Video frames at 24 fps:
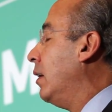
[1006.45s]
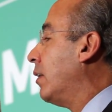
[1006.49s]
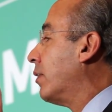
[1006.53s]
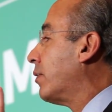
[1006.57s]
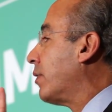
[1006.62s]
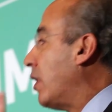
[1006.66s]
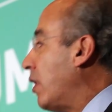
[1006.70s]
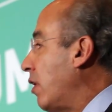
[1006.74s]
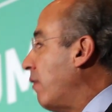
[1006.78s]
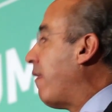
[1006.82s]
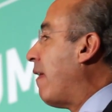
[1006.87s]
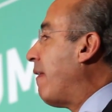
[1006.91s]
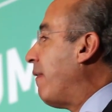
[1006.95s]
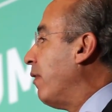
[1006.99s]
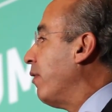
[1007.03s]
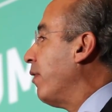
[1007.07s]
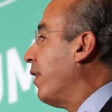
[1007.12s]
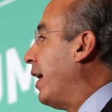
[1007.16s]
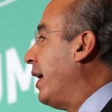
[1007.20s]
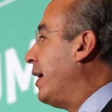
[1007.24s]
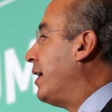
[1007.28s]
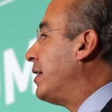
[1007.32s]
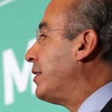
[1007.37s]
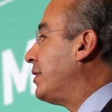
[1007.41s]
renewable
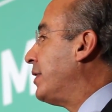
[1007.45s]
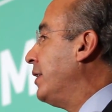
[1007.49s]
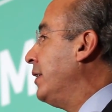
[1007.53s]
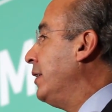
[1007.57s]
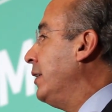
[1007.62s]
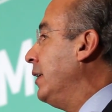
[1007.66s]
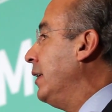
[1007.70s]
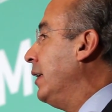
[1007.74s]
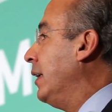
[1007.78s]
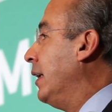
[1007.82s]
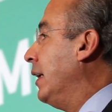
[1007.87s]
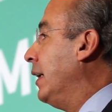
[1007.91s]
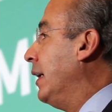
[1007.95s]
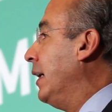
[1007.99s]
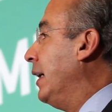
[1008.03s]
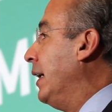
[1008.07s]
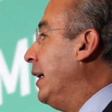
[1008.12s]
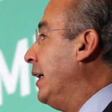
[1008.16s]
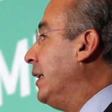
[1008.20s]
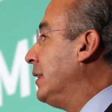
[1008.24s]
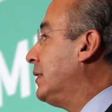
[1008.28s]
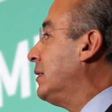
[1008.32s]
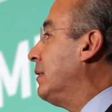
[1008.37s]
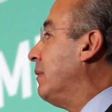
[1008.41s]
energy
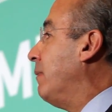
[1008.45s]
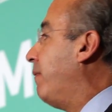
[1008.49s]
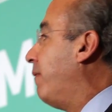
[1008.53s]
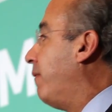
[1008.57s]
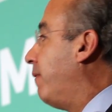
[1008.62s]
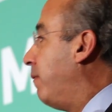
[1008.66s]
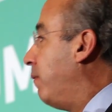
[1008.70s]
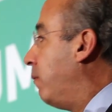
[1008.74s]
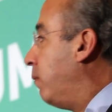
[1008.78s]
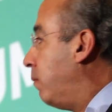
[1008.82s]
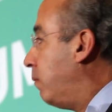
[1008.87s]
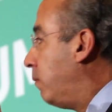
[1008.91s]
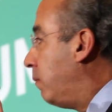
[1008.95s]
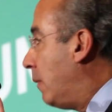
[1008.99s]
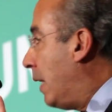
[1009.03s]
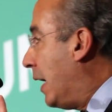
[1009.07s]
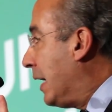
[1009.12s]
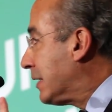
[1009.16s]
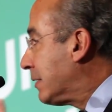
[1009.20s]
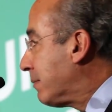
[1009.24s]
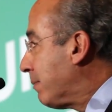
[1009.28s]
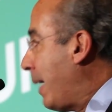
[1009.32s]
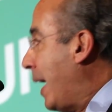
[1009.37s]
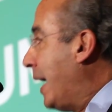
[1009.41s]
is
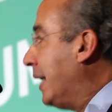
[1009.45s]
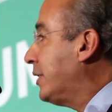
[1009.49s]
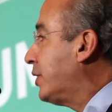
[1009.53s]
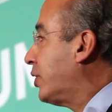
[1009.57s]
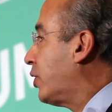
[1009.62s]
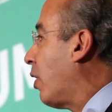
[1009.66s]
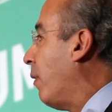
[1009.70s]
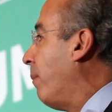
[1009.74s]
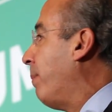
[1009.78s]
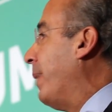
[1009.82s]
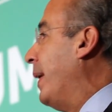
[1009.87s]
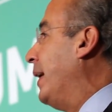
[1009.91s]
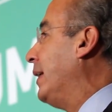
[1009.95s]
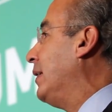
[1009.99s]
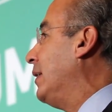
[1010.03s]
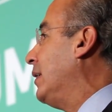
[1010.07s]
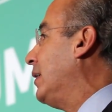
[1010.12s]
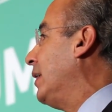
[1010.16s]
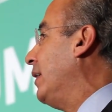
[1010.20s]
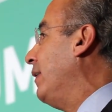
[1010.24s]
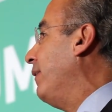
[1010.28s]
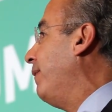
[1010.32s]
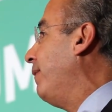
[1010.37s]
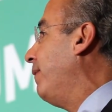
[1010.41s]
as much
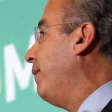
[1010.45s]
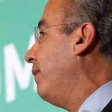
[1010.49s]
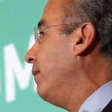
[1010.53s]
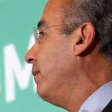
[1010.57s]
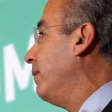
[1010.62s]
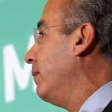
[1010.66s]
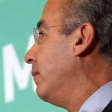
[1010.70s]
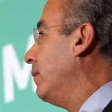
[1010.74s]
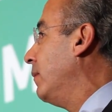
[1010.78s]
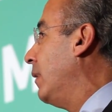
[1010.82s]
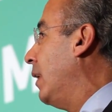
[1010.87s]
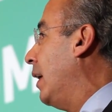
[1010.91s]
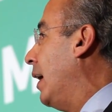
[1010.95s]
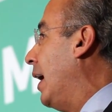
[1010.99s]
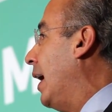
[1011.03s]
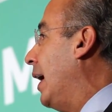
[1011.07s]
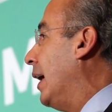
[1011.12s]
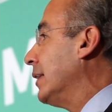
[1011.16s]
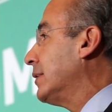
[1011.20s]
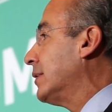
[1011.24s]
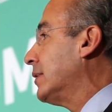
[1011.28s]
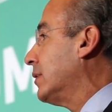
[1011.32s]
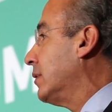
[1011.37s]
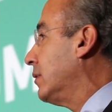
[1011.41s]
competitive
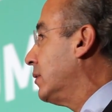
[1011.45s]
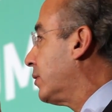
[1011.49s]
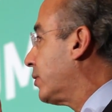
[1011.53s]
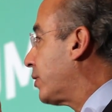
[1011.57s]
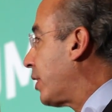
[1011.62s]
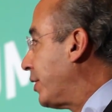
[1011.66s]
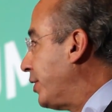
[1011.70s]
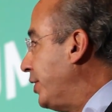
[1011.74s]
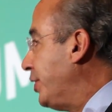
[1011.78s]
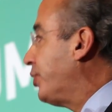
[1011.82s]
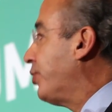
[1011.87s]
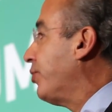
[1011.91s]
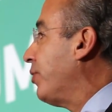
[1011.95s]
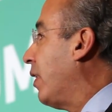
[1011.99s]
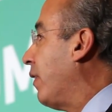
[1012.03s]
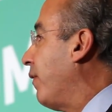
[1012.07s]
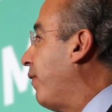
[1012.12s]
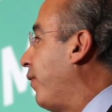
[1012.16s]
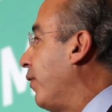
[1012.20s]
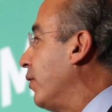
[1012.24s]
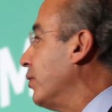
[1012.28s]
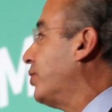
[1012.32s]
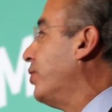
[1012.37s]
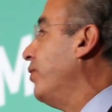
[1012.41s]
as traditional
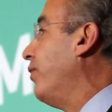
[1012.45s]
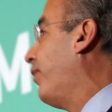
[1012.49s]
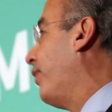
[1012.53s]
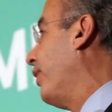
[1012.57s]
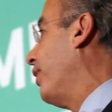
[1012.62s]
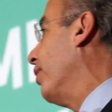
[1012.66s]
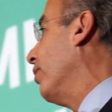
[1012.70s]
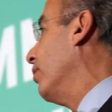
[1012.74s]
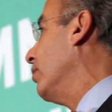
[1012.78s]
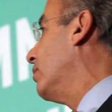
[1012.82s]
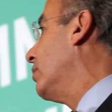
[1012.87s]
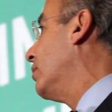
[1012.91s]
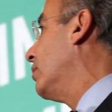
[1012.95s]
fossil fuels.